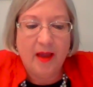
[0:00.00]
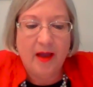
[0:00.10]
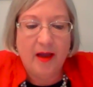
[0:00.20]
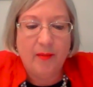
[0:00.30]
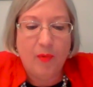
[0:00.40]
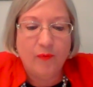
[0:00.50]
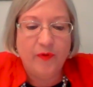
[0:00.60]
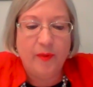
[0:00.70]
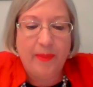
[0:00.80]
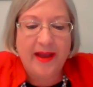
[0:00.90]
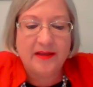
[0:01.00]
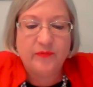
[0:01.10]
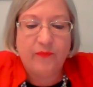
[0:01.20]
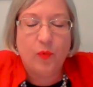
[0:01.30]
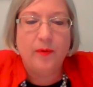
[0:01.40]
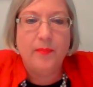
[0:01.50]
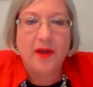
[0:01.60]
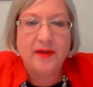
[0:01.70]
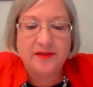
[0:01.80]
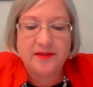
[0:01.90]
Over the past 4
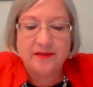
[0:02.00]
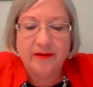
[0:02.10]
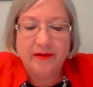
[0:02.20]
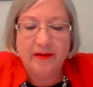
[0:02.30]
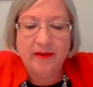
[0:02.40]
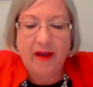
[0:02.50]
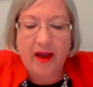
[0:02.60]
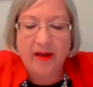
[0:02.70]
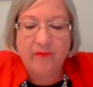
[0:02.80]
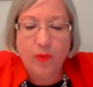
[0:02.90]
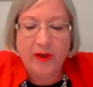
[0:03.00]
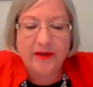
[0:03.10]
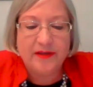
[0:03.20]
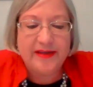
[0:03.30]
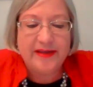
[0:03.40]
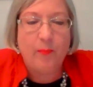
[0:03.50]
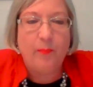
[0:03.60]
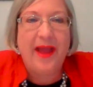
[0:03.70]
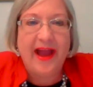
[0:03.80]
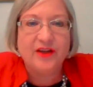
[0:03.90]
months, I have witnessed how
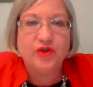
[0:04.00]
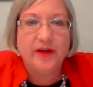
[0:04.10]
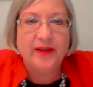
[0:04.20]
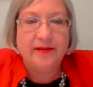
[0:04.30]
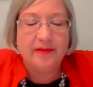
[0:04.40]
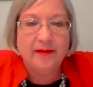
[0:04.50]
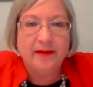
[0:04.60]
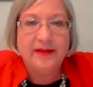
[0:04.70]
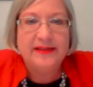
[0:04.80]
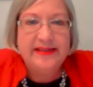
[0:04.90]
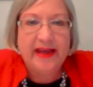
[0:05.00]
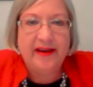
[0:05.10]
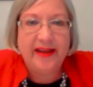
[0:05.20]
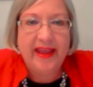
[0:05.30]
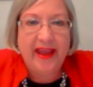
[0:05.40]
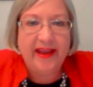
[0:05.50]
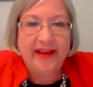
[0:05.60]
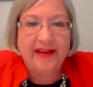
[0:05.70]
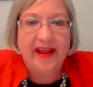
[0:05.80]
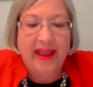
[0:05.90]
passionate,
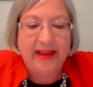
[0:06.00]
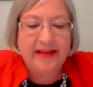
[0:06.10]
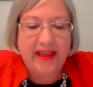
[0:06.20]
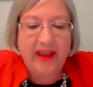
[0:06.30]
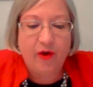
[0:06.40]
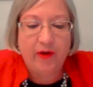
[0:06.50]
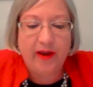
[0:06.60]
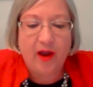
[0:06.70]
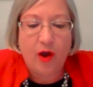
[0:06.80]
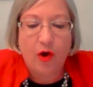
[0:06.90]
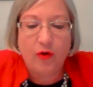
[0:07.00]
dedicated, and caring our